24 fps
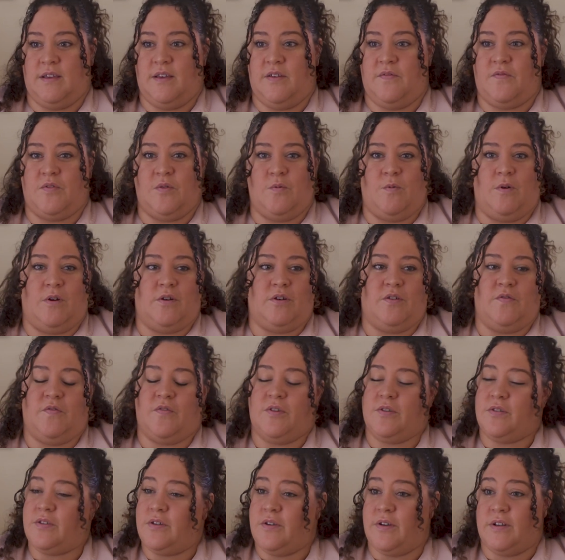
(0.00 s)
If you wanted to
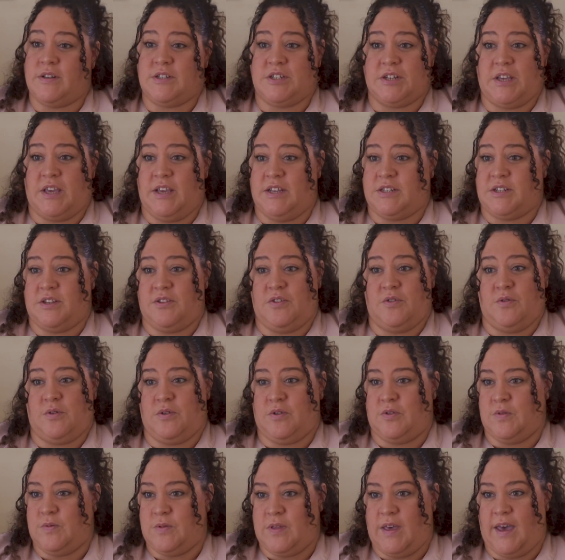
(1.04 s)
further your education, you could
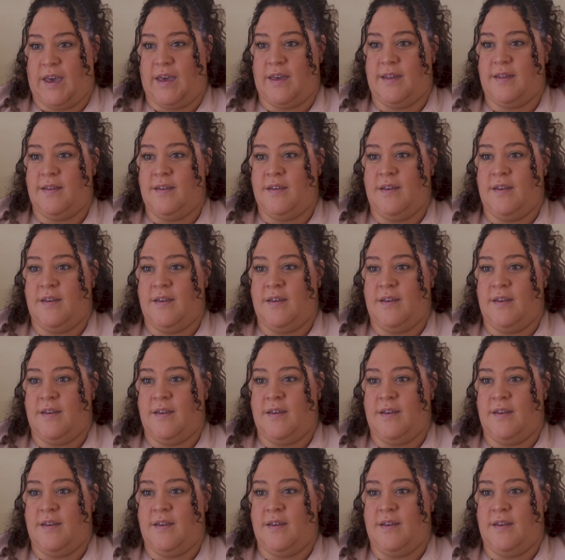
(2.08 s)
do that.